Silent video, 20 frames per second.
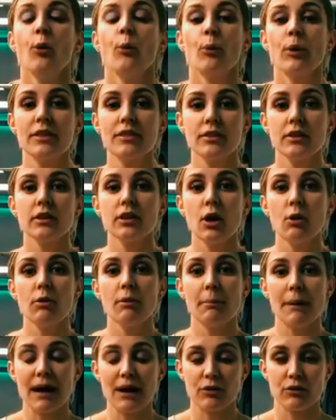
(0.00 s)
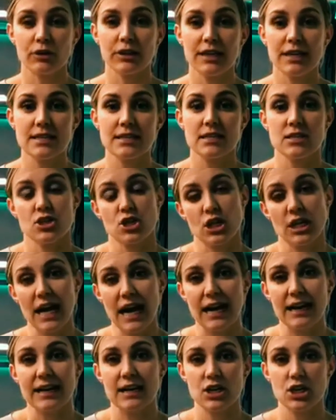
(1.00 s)
with the lower back releases, you
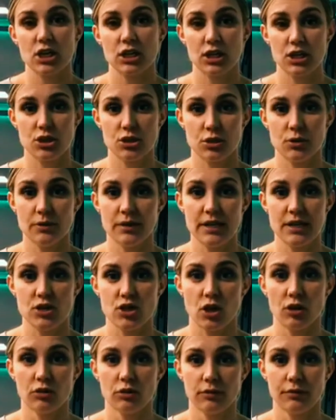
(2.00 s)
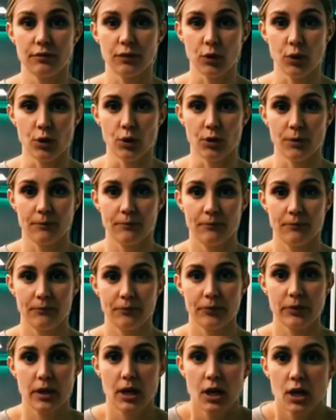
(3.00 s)
can actually do these on the floor.
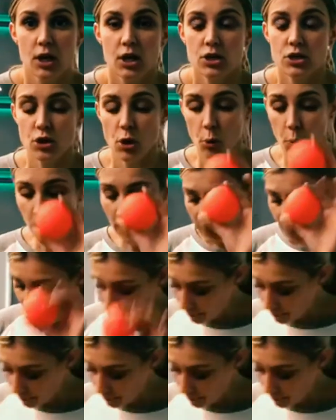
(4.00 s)
So with